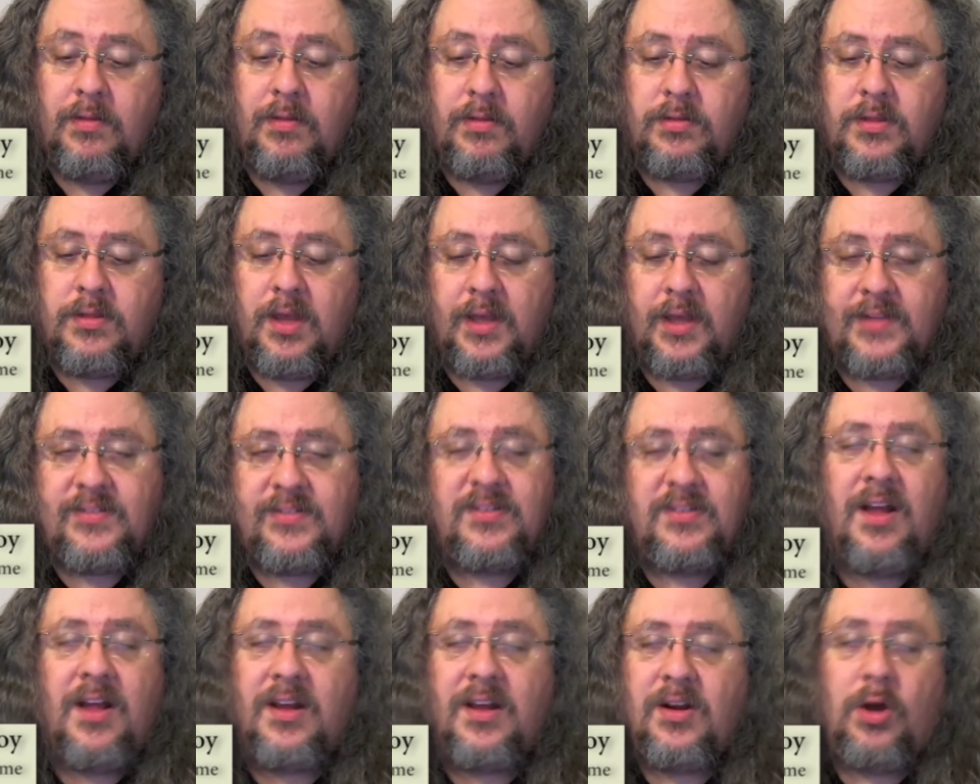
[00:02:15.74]

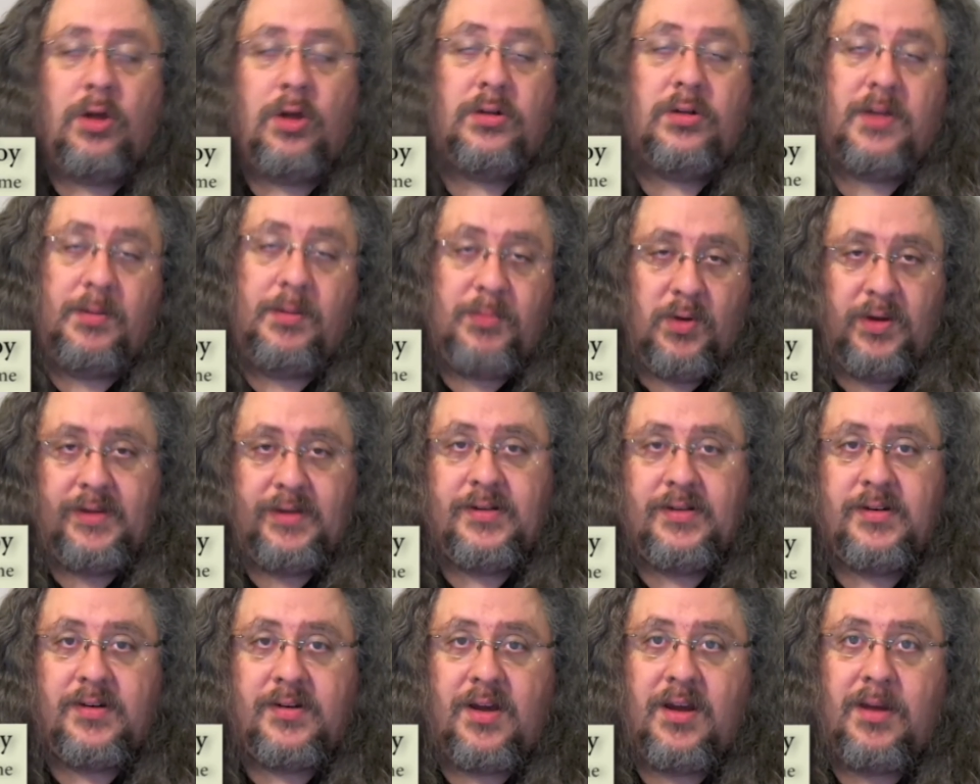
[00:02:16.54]
that's not all I'm going
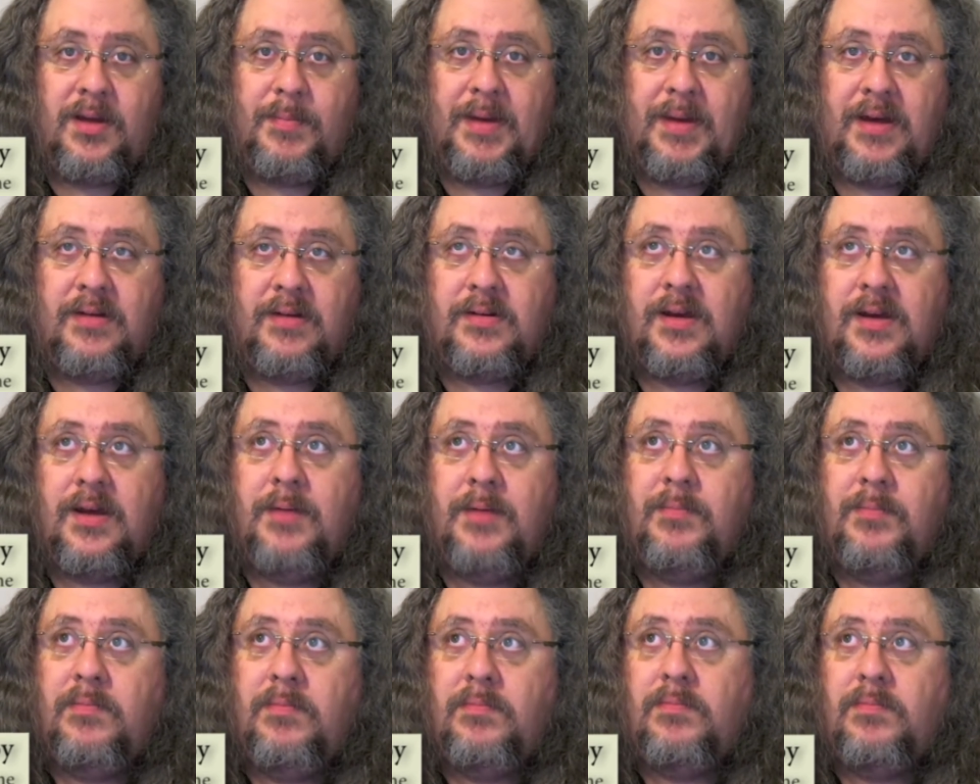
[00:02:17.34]
to talk about.
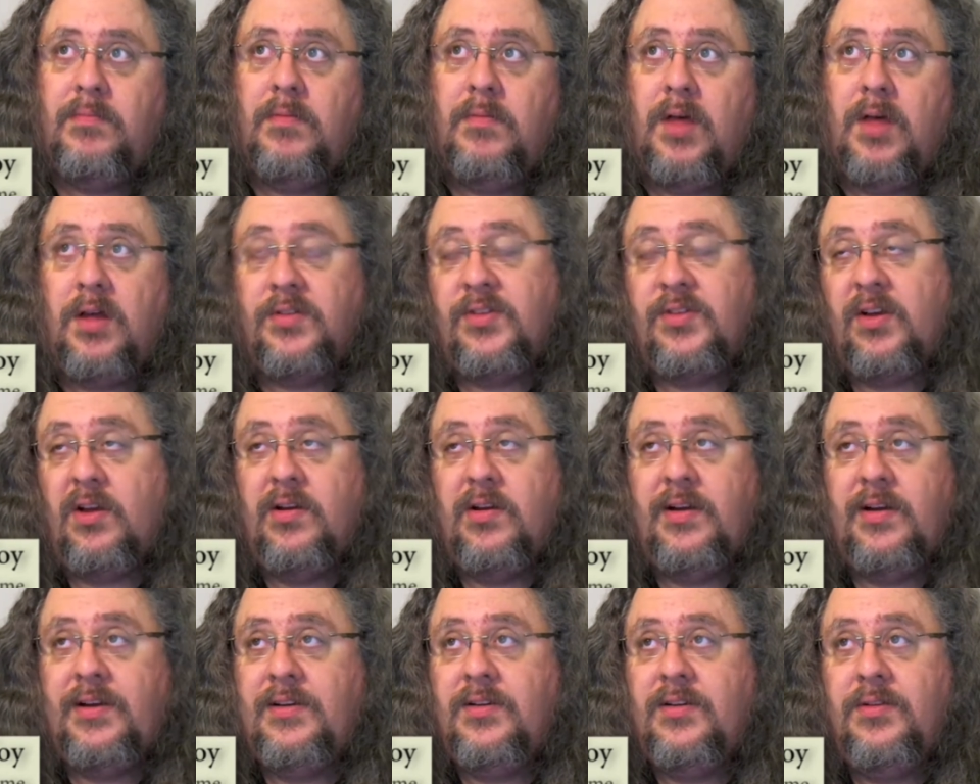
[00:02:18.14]
I'm also
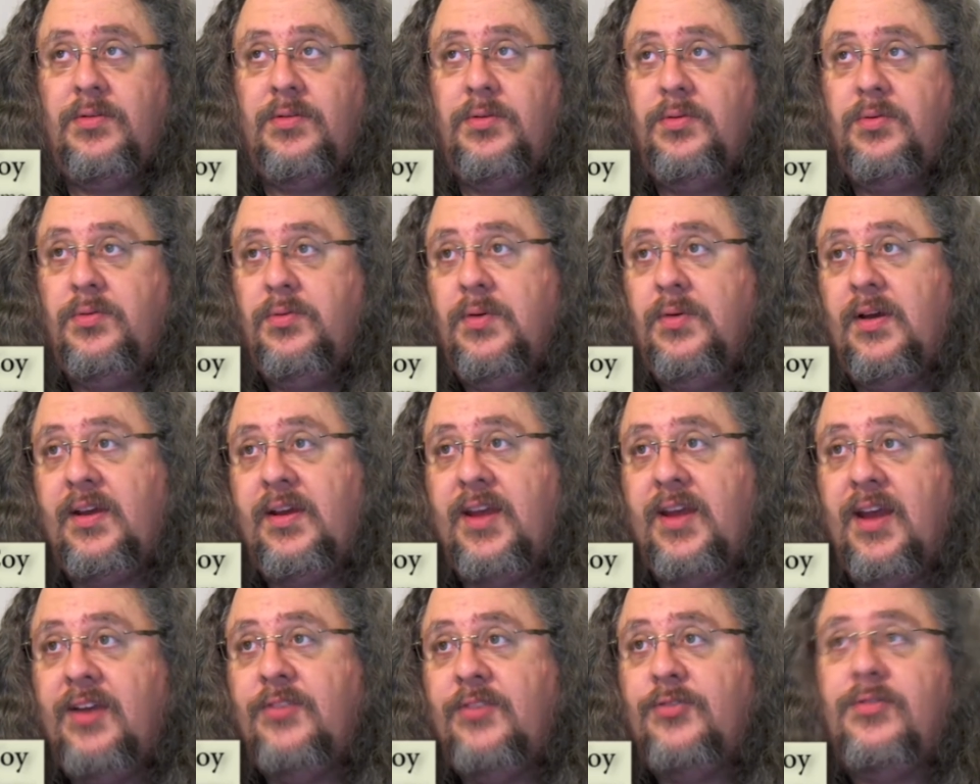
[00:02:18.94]
going to
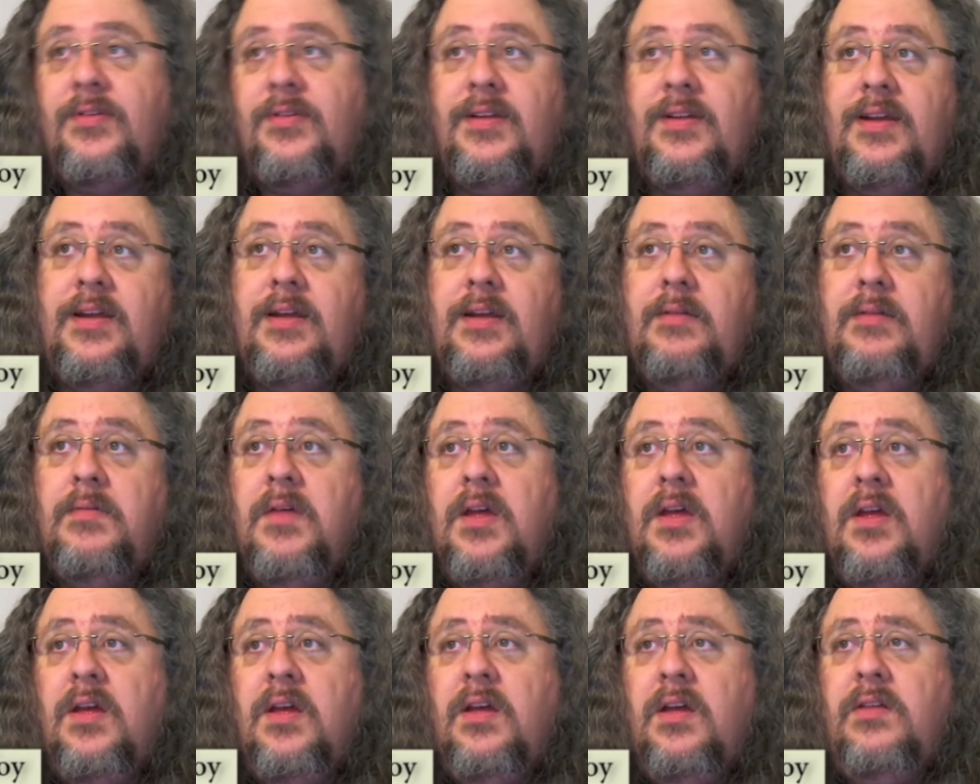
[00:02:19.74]
occasionally
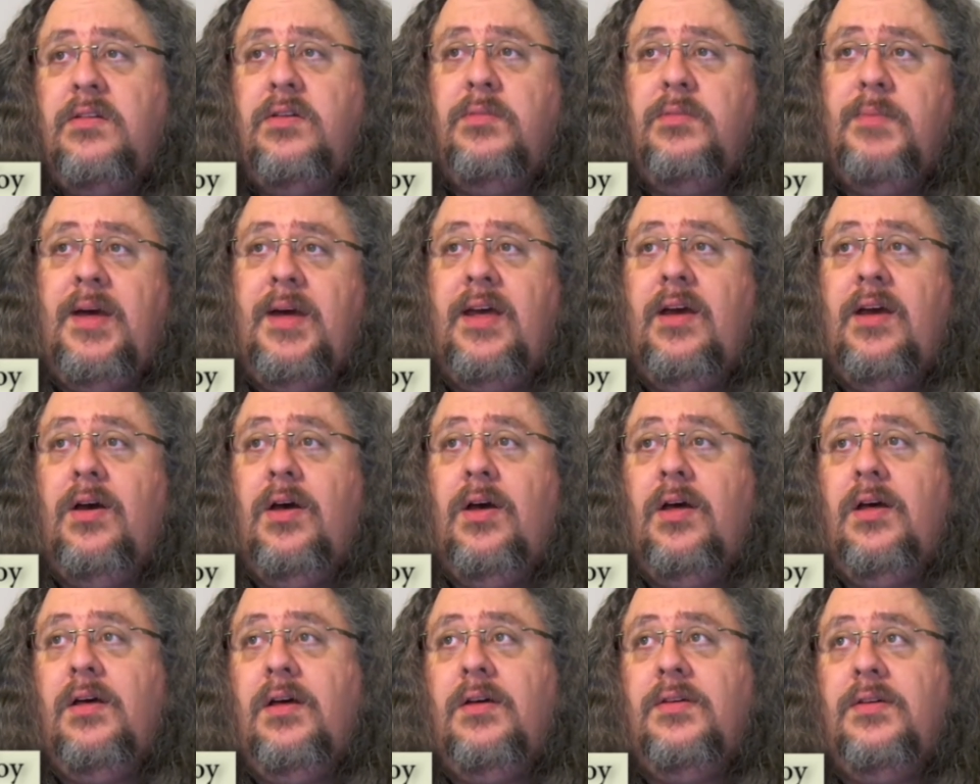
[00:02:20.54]
do
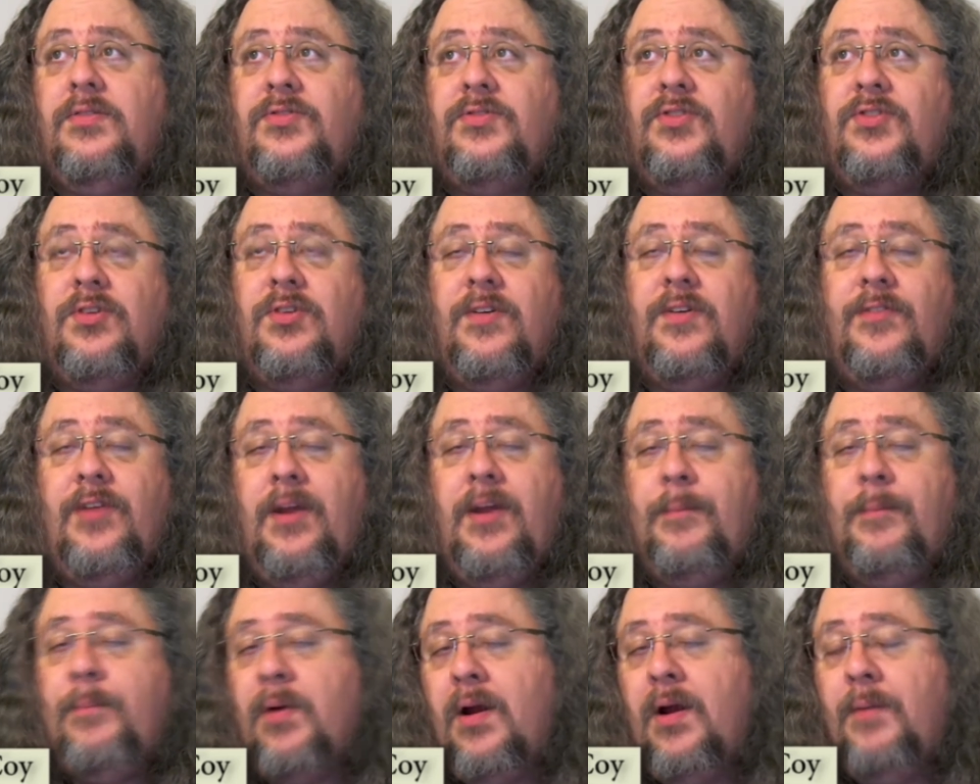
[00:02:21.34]
my sort of
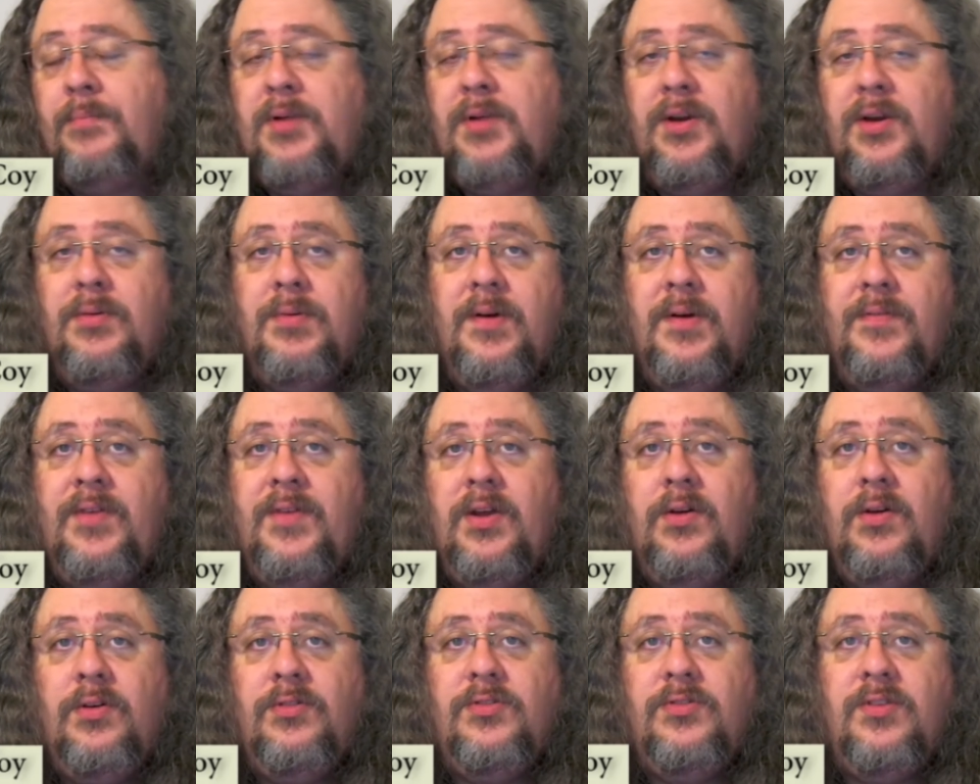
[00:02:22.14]
impromptu
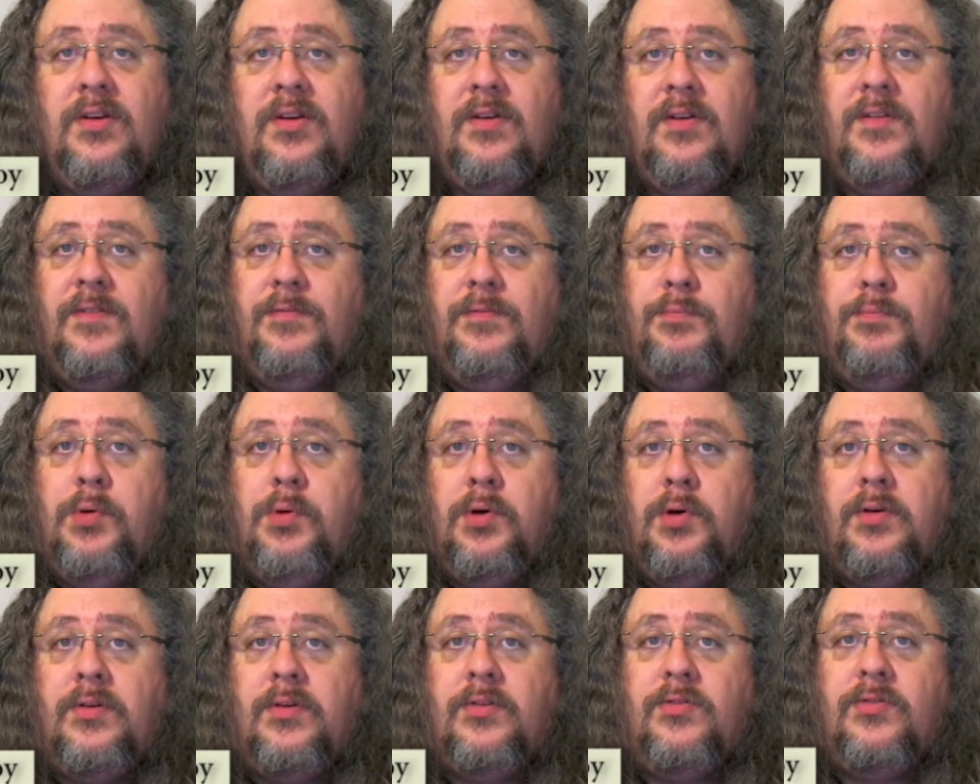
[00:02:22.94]
reviews of
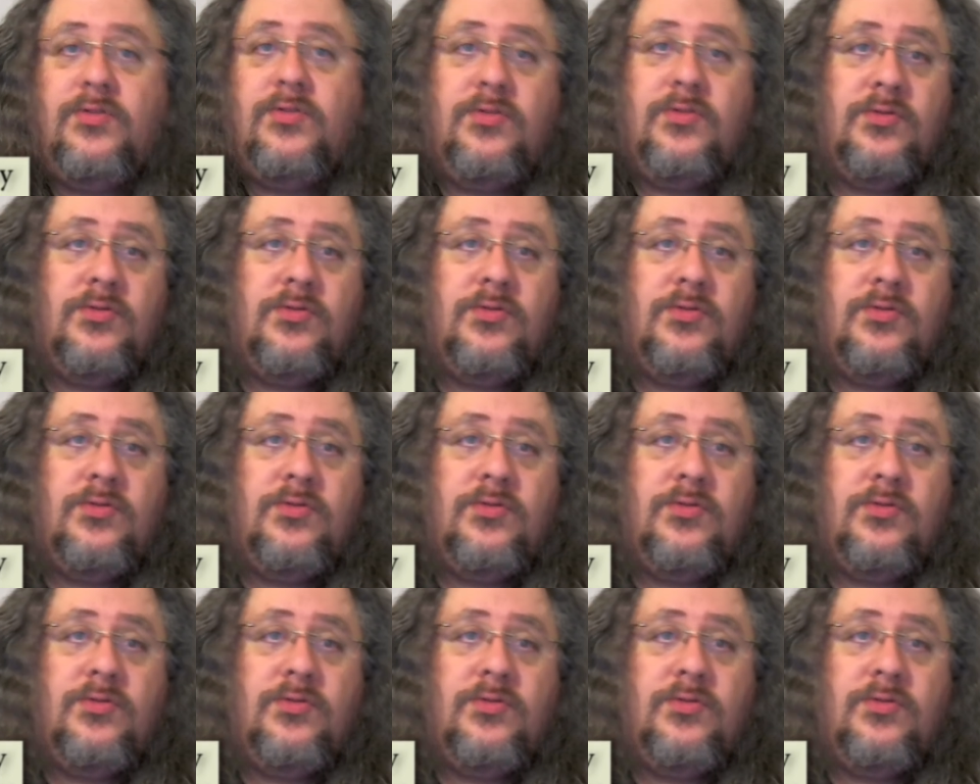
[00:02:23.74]
books,